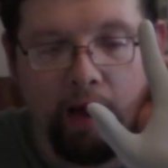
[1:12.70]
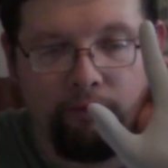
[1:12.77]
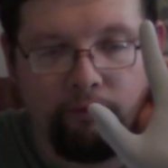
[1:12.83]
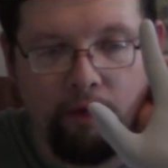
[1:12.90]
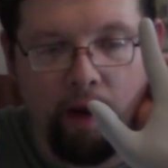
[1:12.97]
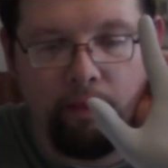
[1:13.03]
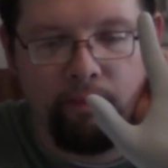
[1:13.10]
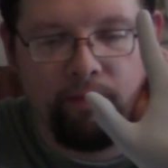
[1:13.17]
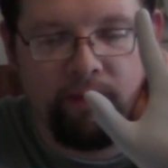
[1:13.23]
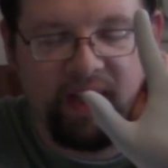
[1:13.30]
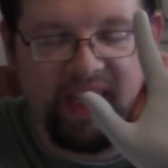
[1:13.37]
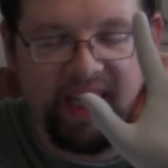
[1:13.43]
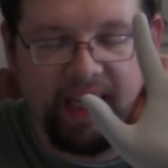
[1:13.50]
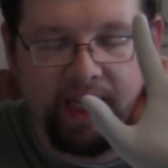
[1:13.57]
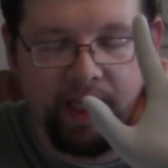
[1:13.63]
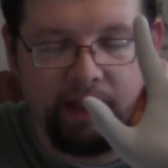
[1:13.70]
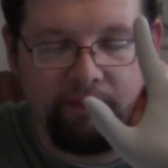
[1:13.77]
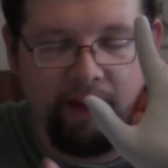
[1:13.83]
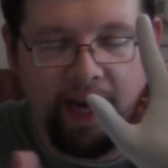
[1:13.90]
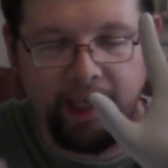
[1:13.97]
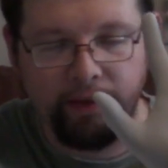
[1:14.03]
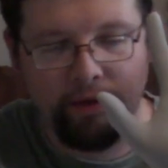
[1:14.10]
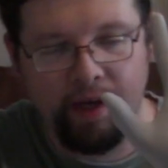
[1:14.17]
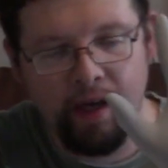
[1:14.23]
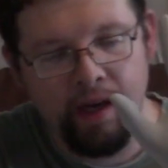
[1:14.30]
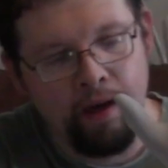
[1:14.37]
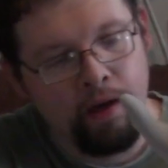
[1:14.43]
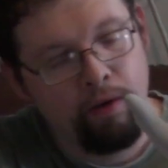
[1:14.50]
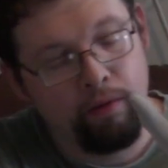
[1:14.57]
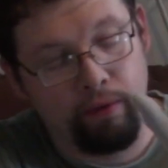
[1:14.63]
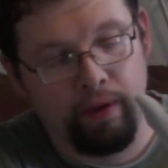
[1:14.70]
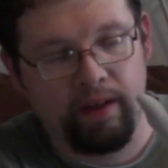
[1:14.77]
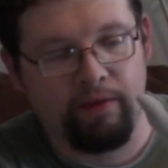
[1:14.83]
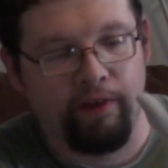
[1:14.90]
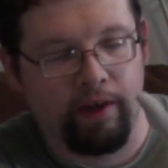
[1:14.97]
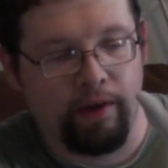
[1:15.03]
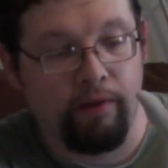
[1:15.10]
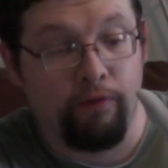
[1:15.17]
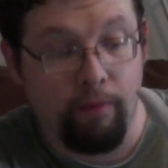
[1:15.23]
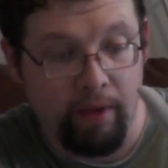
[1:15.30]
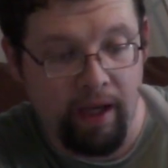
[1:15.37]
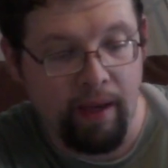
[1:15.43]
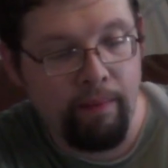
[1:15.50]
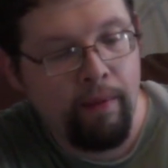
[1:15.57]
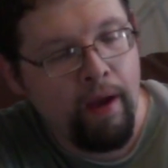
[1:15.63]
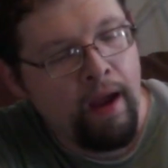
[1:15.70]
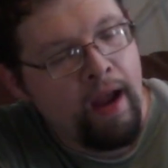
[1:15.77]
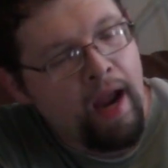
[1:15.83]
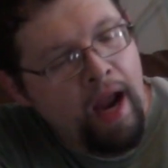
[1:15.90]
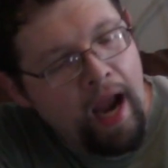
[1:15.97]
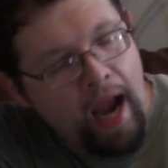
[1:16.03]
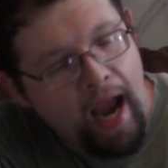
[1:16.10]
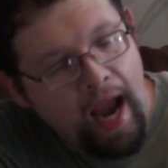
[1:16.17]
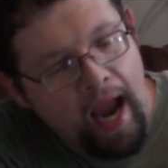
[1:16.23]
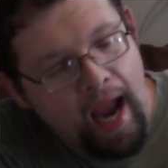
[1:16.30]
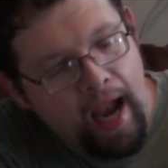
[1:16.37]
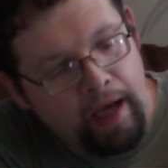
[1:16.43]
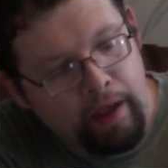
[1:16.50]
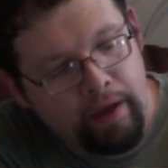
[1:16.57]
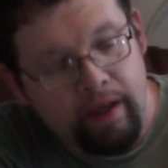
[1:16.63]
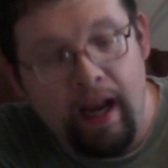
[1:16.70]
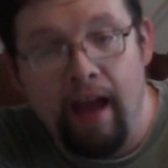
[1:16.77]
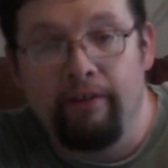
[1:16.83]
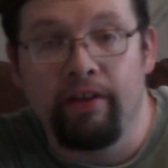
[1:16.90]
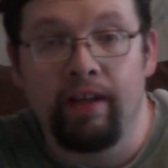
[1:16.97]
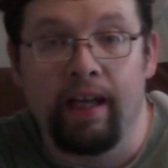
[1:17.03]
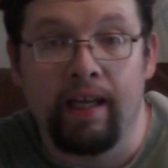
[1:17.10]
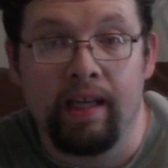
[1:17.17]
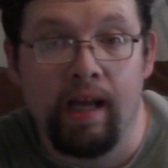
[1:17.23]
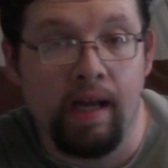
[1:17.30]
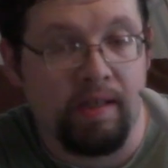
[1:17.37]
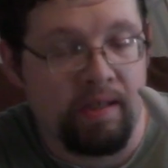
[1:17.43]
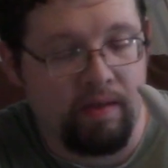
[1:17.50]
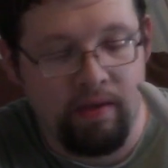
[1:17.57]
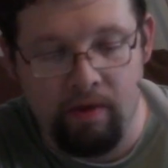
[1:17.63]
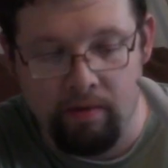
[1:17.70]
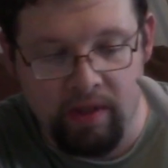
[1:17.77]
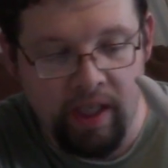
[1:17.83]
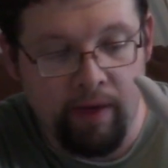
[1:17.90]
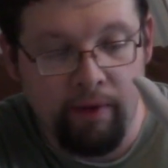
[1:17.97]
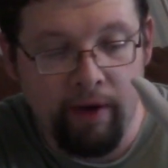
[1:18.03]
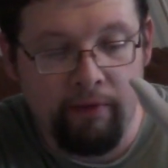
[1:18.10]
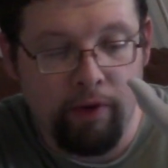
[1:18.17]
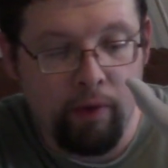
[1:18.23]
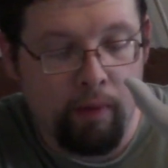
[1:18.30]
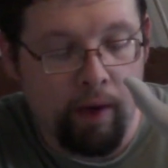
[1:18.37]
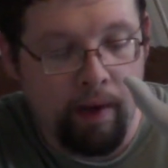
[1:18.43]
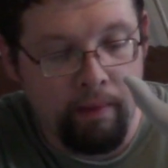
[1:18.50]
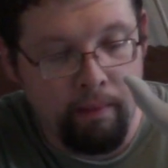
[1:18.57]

from the factory, or not the factory, from him. And you can have it like, say whatever you want.